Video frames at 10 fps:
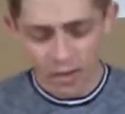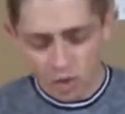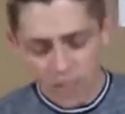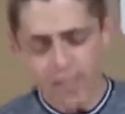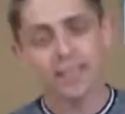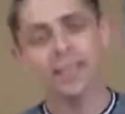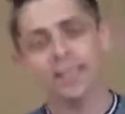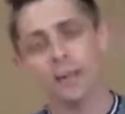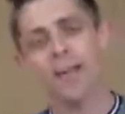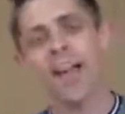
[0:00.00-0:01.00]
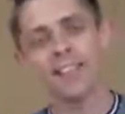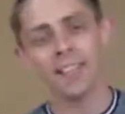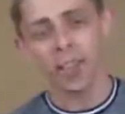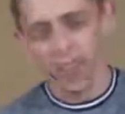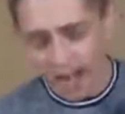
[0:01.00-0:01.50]
Jesus
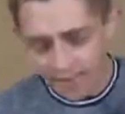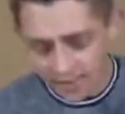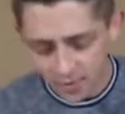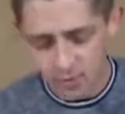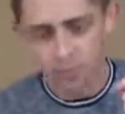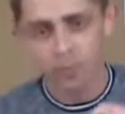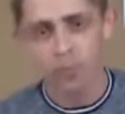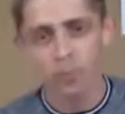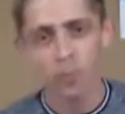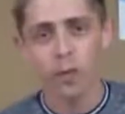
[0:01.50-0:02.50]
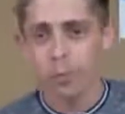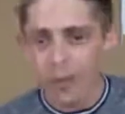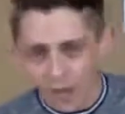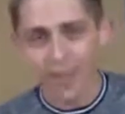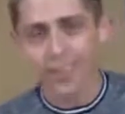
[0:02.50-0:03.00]
demanded that we
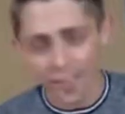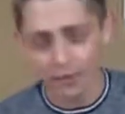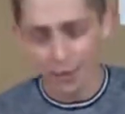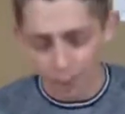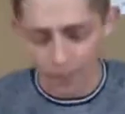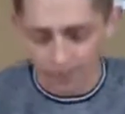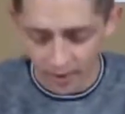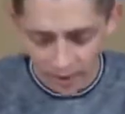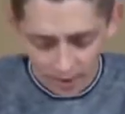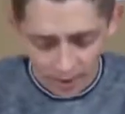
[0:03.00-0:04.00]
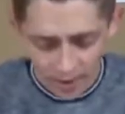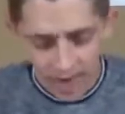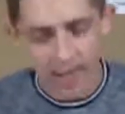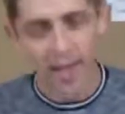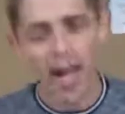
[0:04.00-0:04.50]
reject conformity,
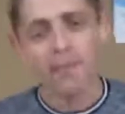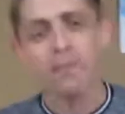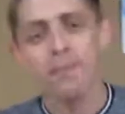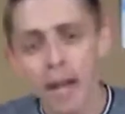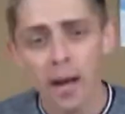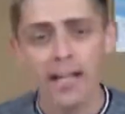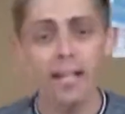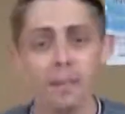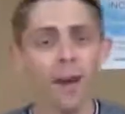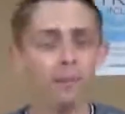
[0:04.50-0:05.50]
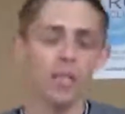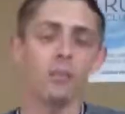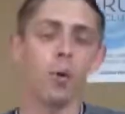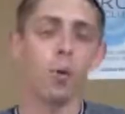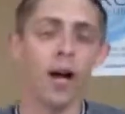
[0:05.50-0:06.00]
and he met
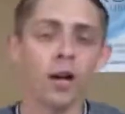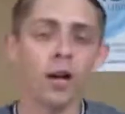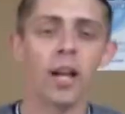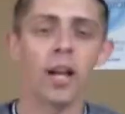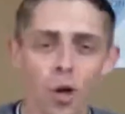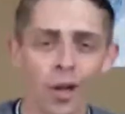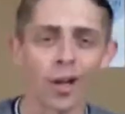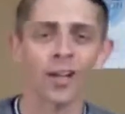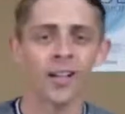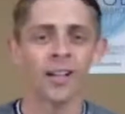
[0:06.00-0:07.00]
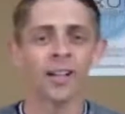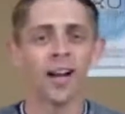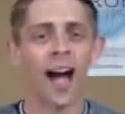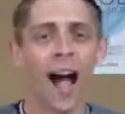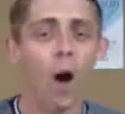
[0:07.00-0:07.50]
people where they were,
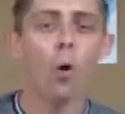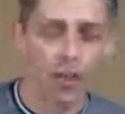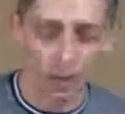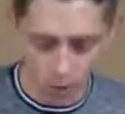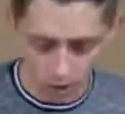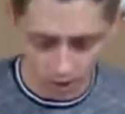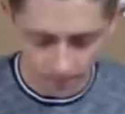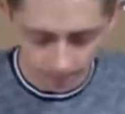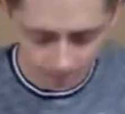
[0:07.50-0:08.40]
how they were.